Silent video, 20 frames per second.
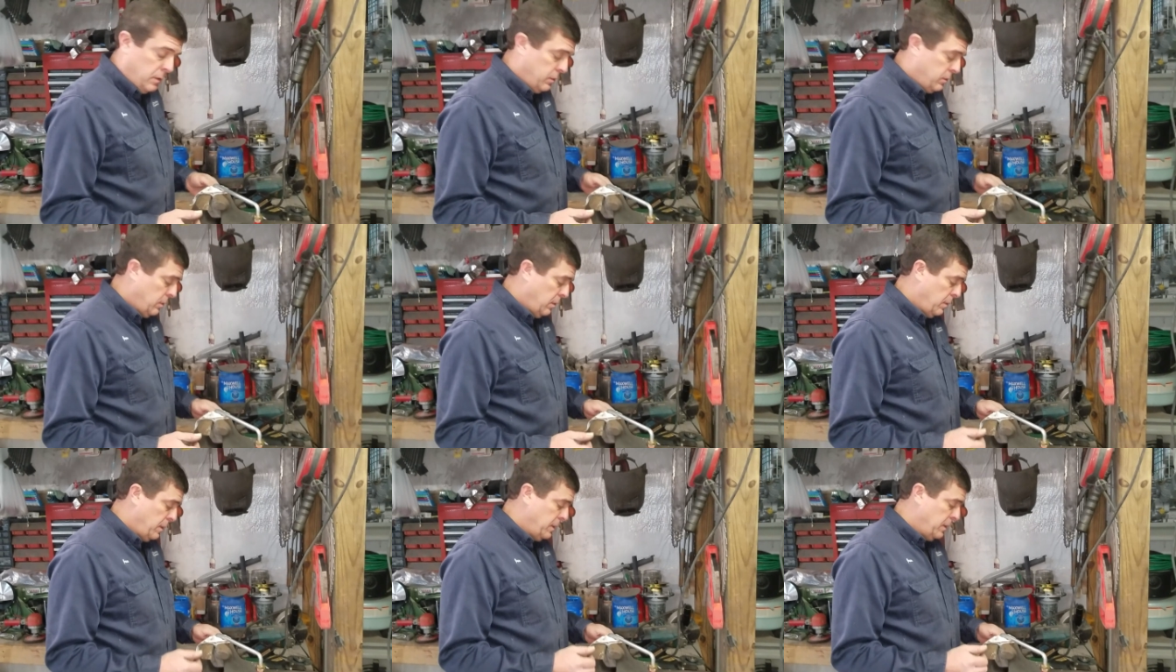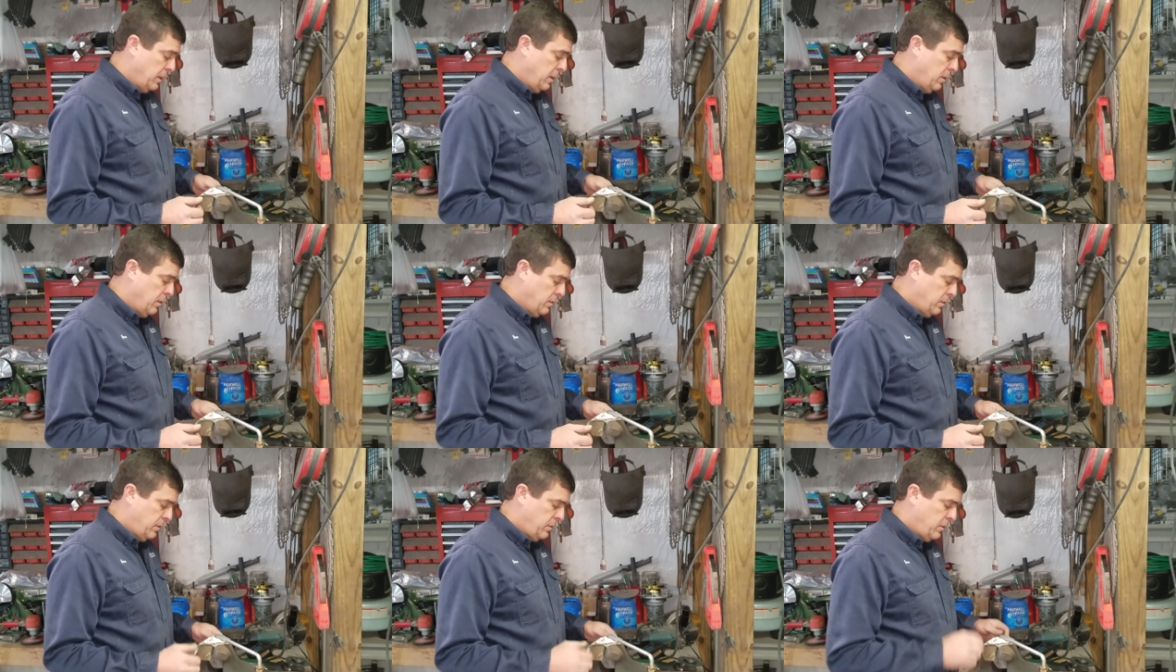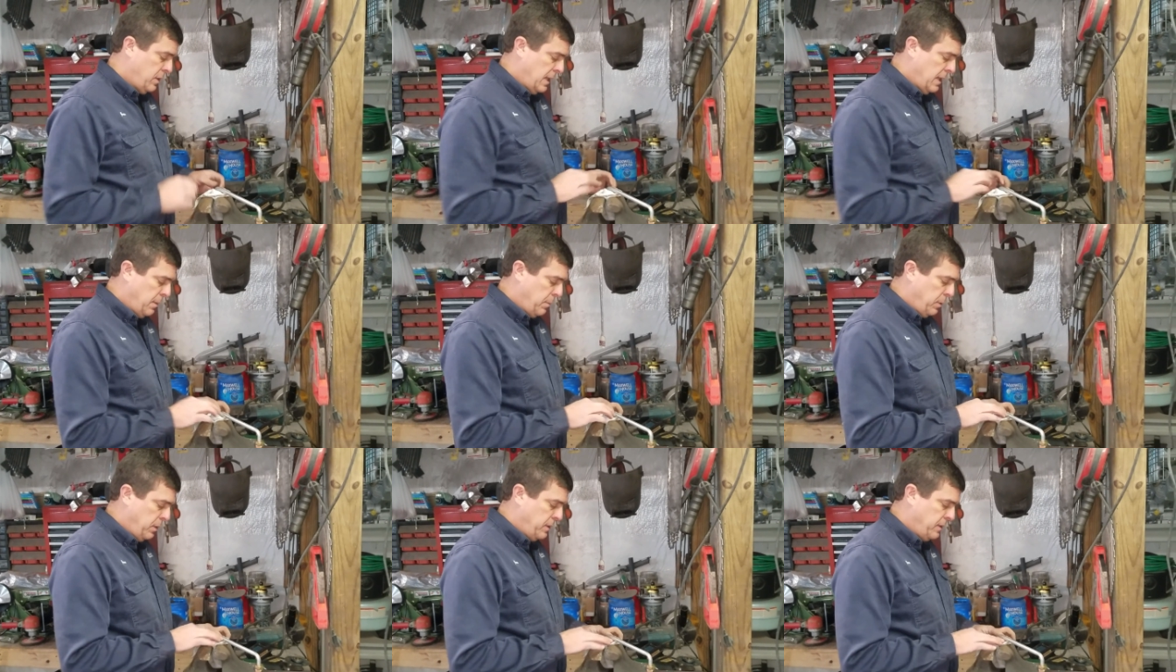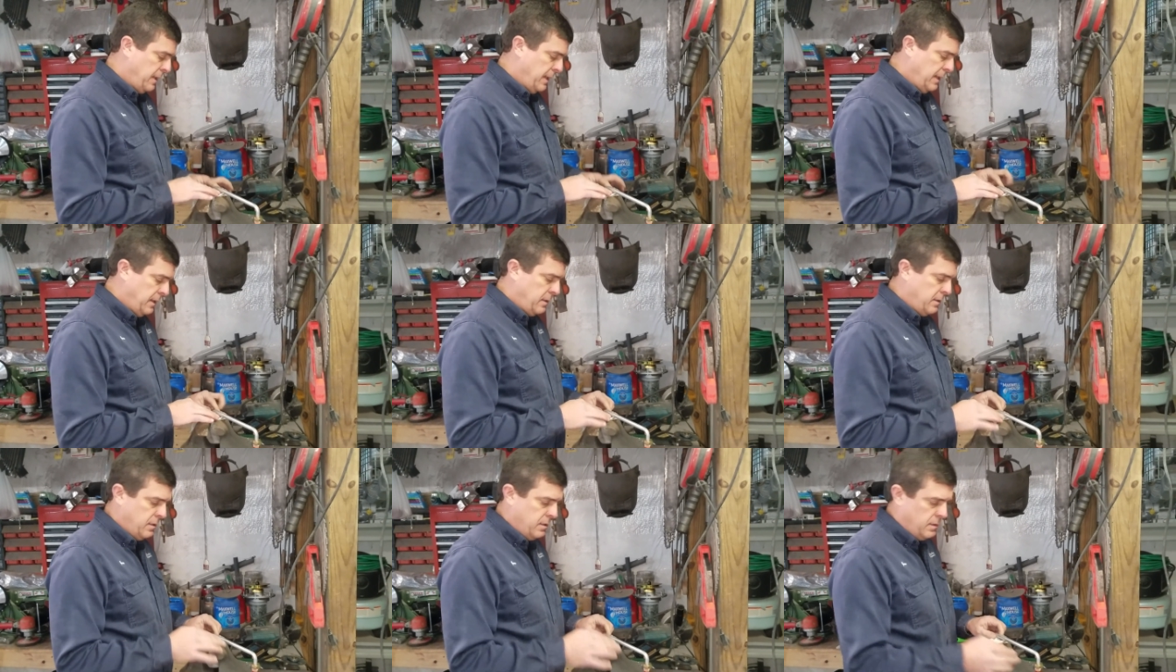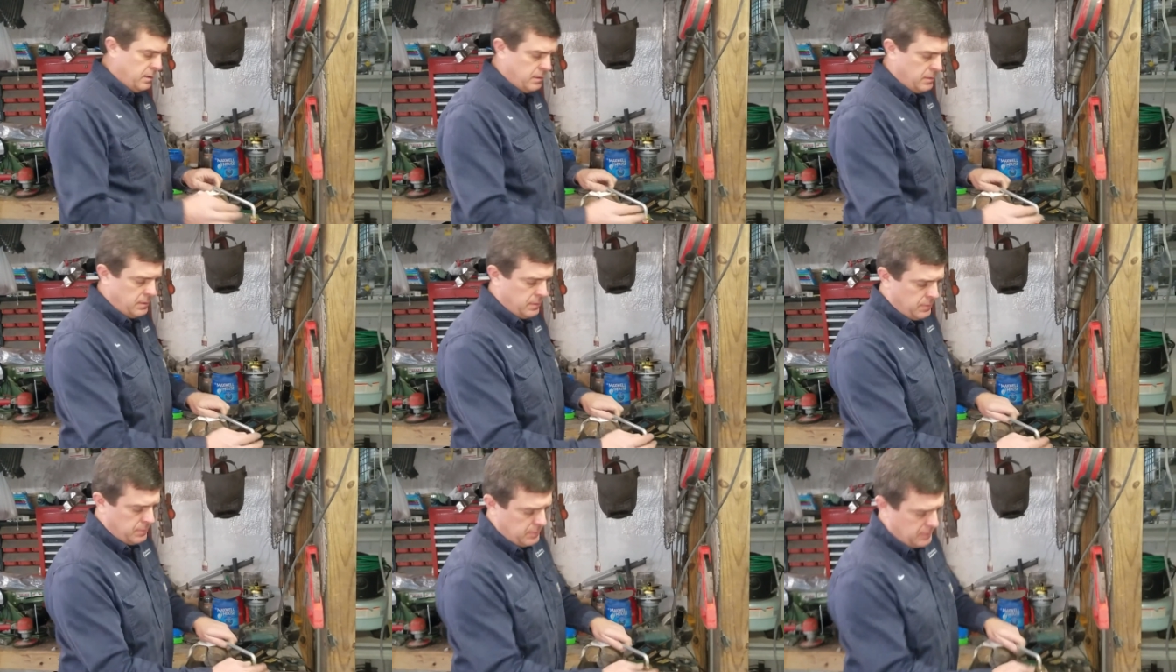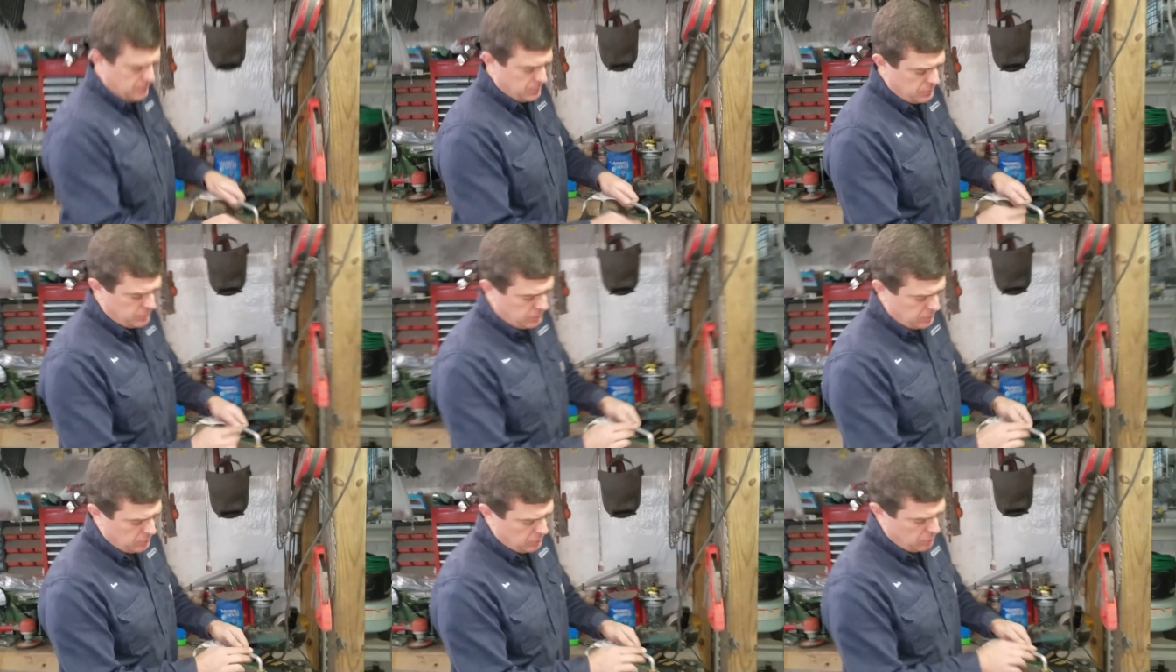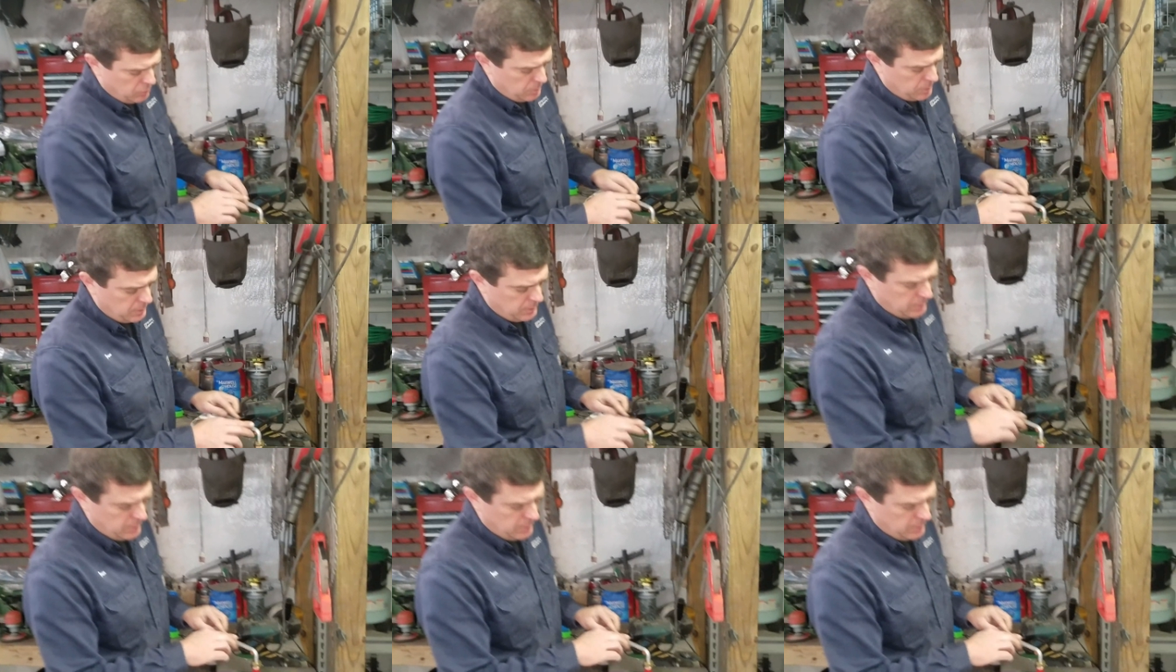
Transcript: So what I'm going to do is to try to protect this tube.